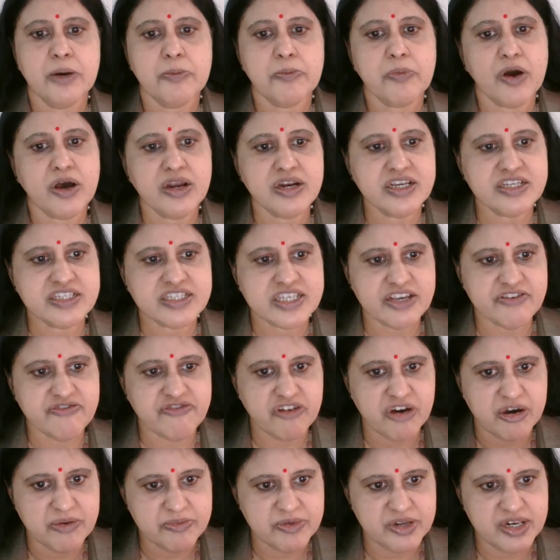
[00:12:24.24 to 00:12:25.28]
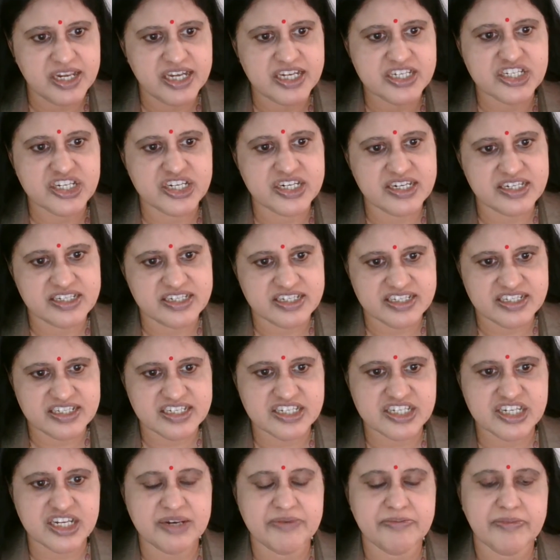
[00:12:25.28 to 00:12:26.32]
Policy formulation and
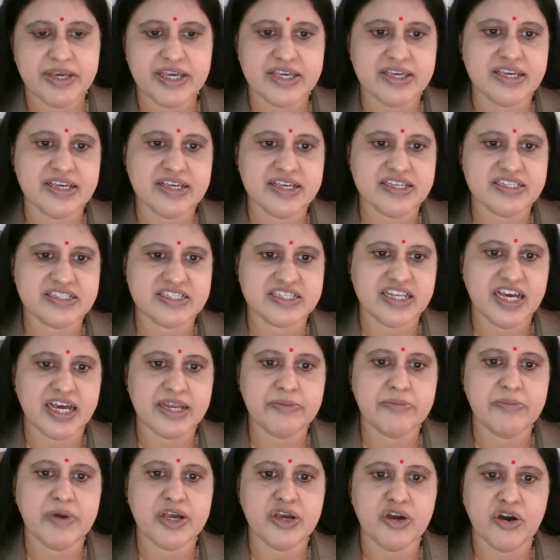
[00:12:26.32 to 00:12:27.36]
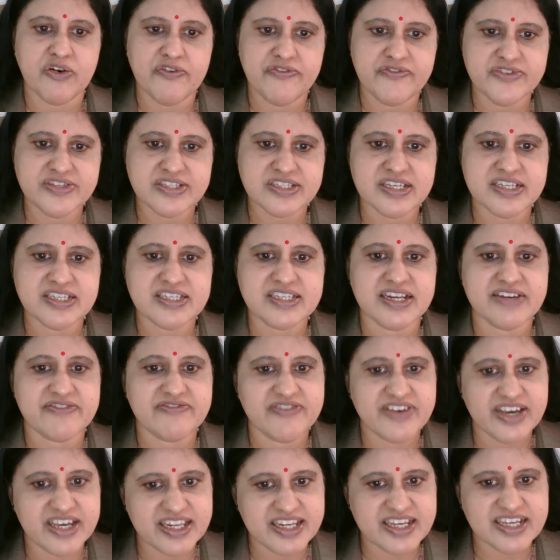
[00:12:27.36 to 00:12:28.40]
decision making is done by officers at
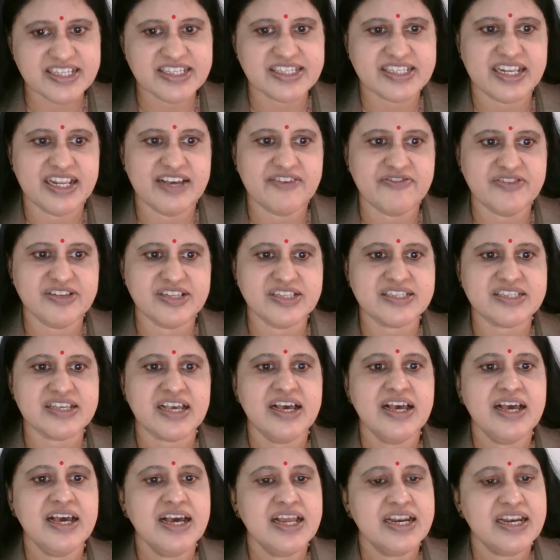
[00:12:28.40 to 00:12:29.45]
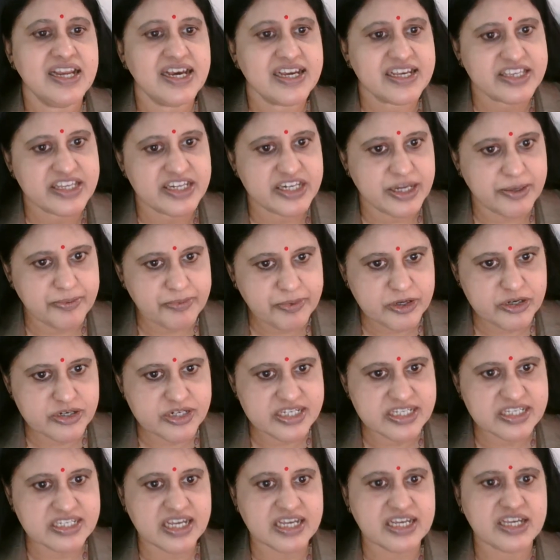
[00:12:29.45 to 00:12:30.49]
various levels like the deputy
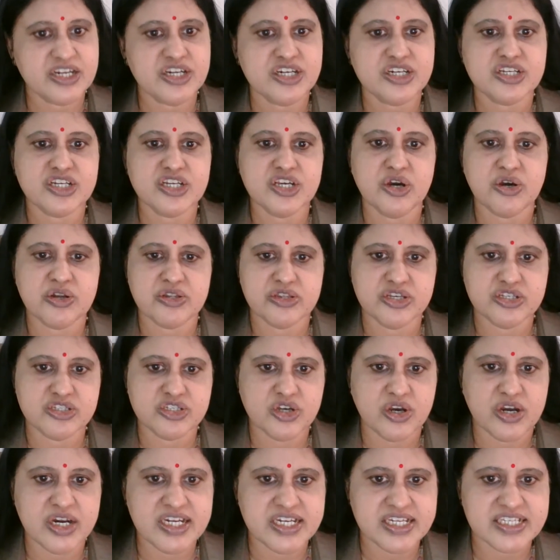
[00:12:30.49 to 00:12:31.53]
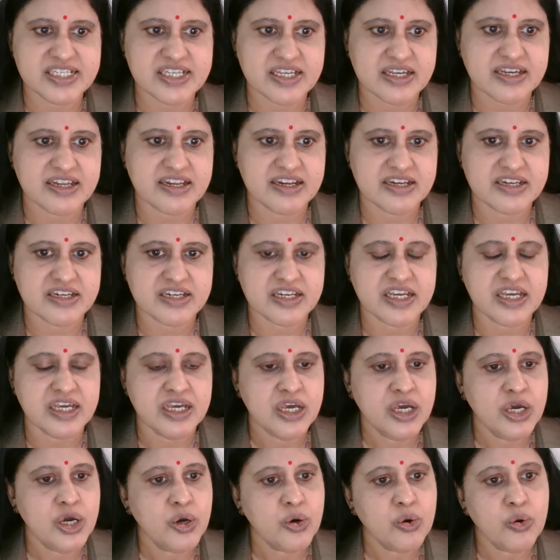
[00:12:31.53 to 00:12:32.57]
secretary or the joint secretary,
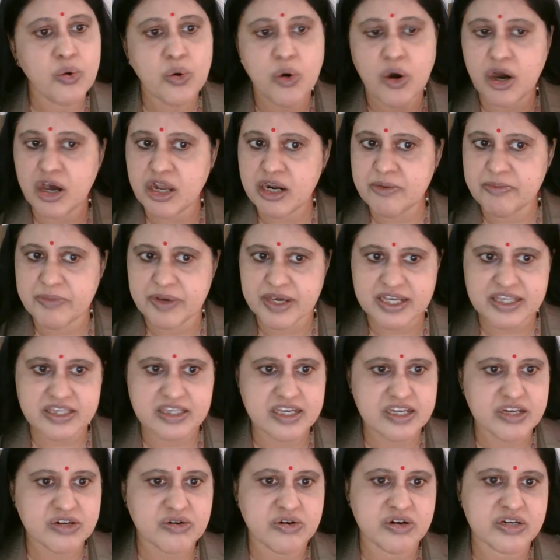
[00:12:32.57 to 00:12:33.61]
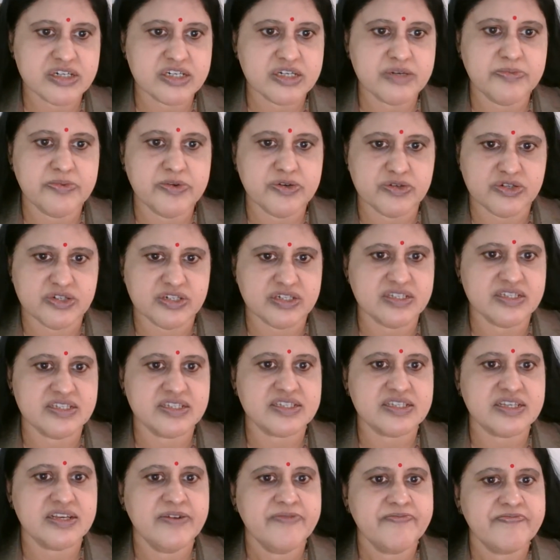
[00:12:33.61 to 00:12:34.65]
who all make their contributions.